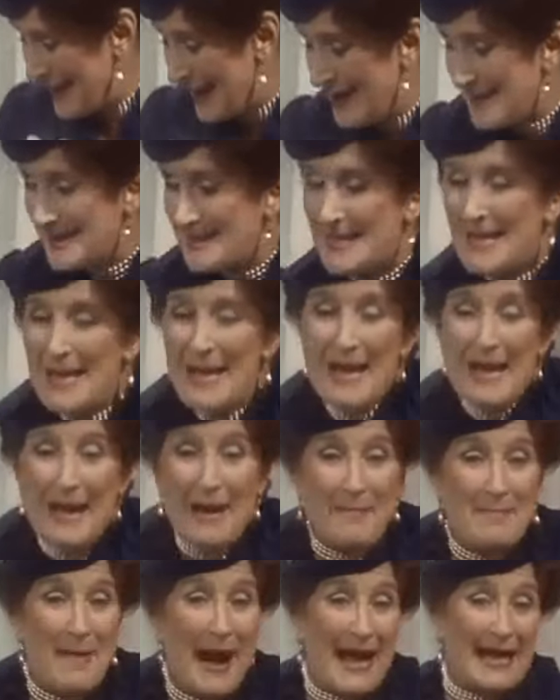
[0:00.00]
yes.
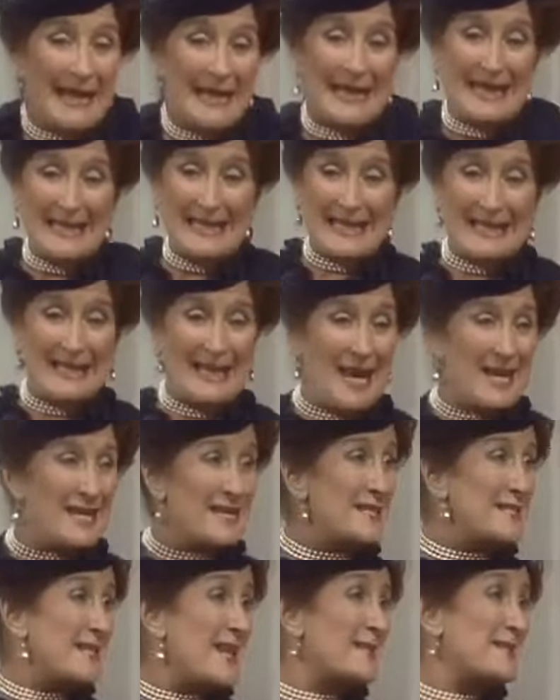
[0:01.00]
My cleaning
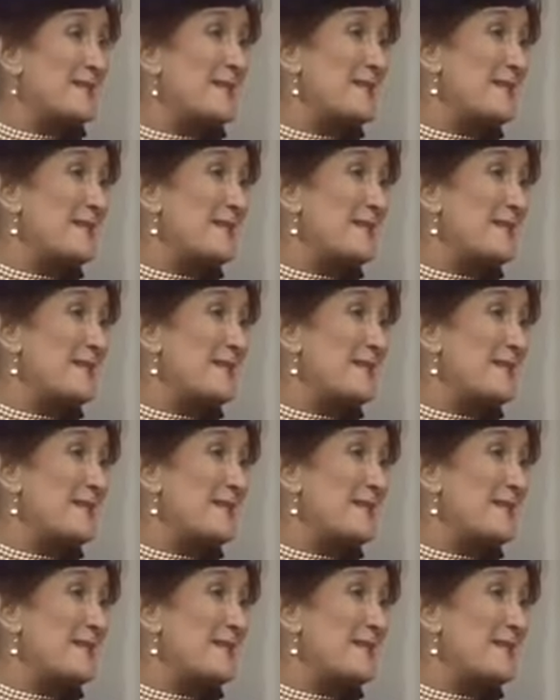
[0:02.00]
lady says the